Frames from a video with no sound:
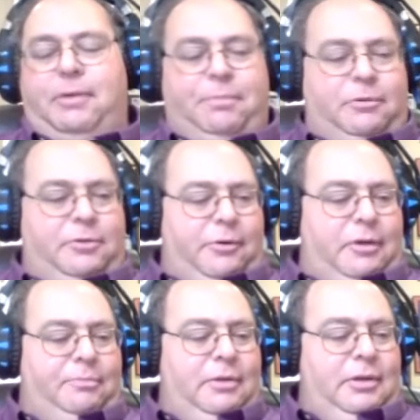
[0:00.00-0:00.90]
Oral
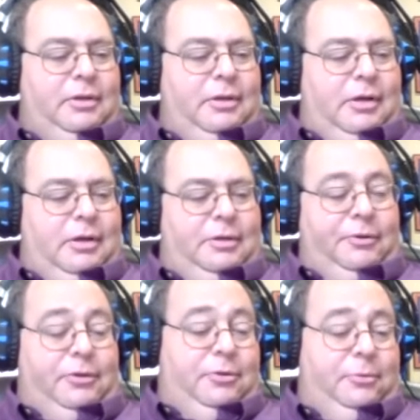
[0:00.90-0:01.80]
contracts are
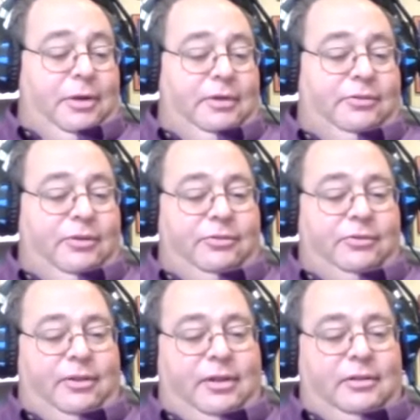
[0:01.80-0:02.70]
just as enforceable
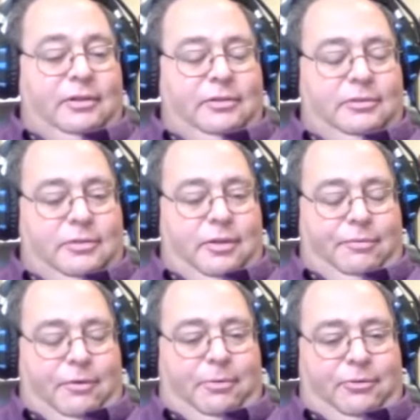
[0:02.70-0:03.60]
as written ones,
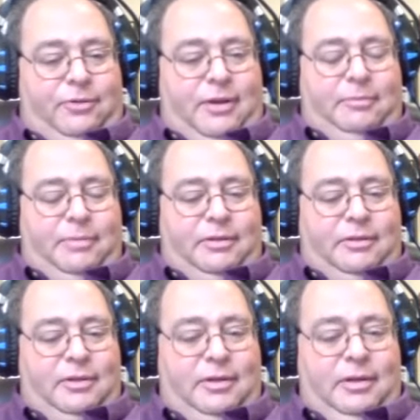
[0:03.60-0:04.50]
just a
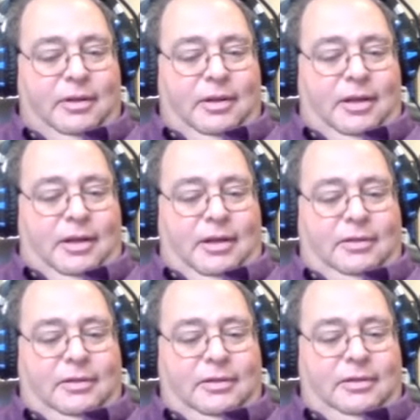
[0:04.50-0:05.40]
little bit more
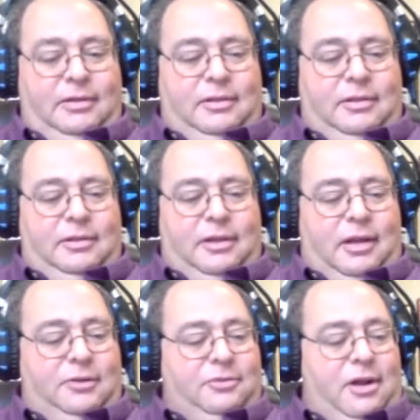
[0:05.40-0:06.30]
difficult because
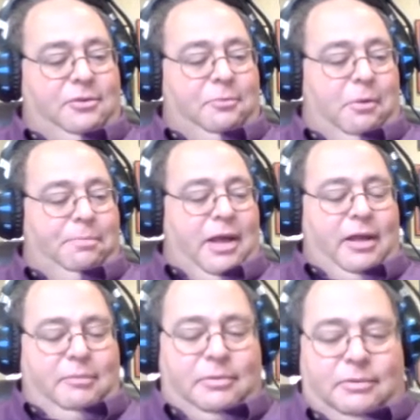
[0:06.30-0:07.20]
you don't have a writing.
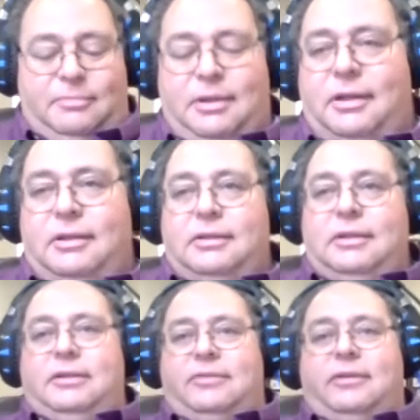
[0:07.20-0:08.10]
Uh,
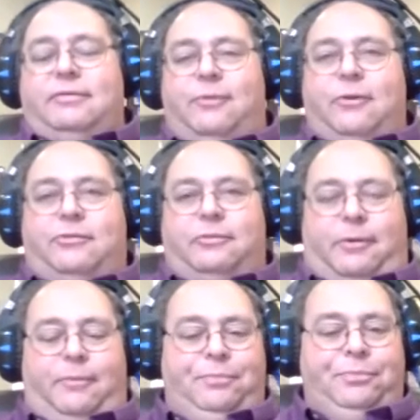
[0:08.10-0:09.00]
with two
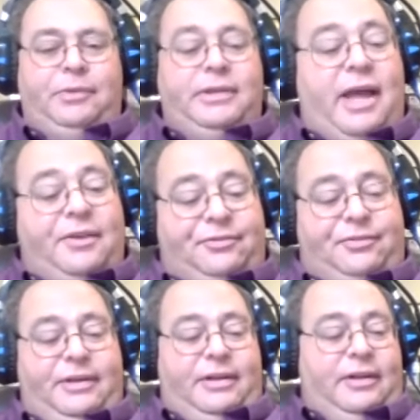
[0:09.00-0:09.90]
witnesses,
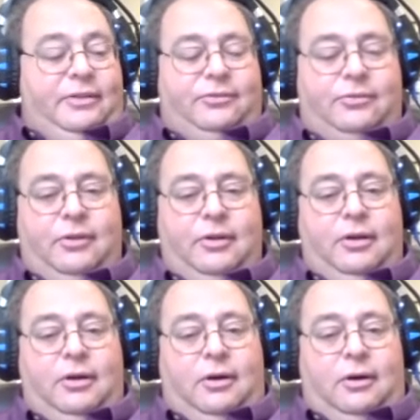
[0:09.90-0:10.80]
I would say that
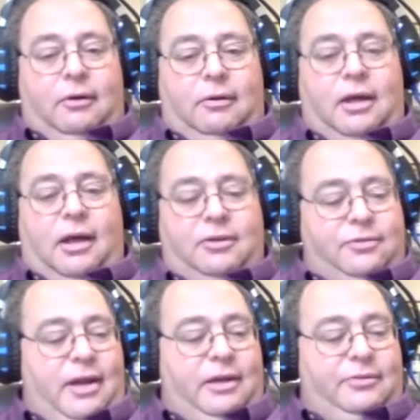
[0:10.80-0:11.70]
you have a pretty
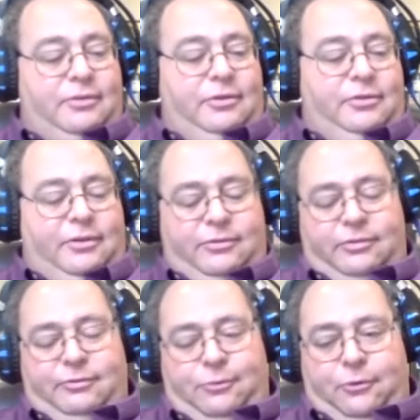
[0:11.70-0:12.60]
good
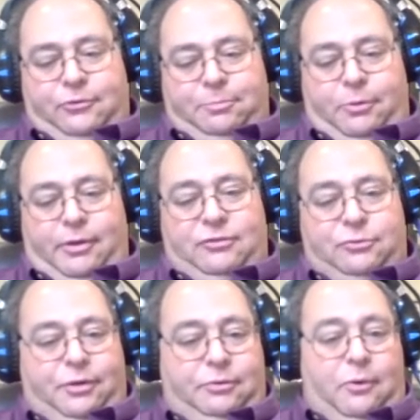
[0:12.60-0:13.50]
prospect of
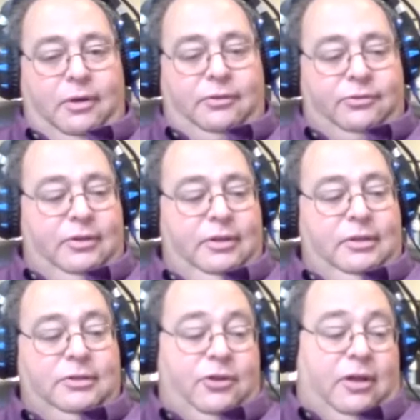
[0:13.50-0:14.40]
prevailing
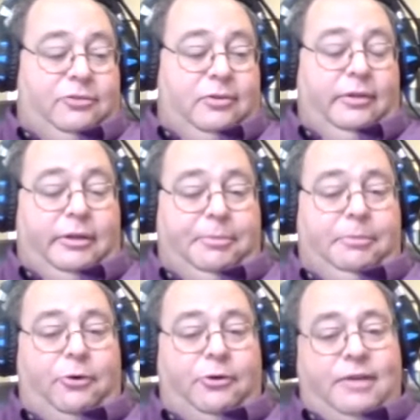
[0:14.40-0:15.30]
um, in a small
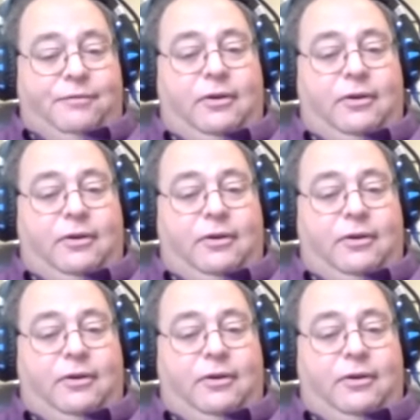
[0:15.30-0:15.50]
claim suit.